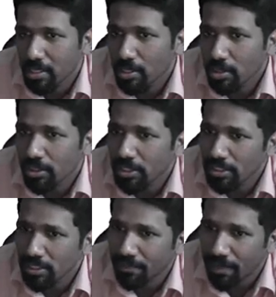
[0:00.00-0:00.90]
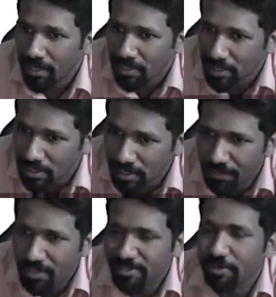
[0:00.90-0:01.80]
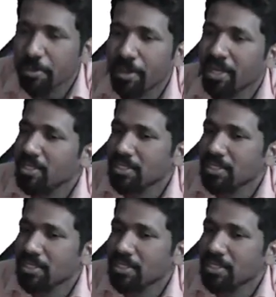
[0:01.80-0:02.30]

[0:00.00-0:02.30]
So this difference will be minus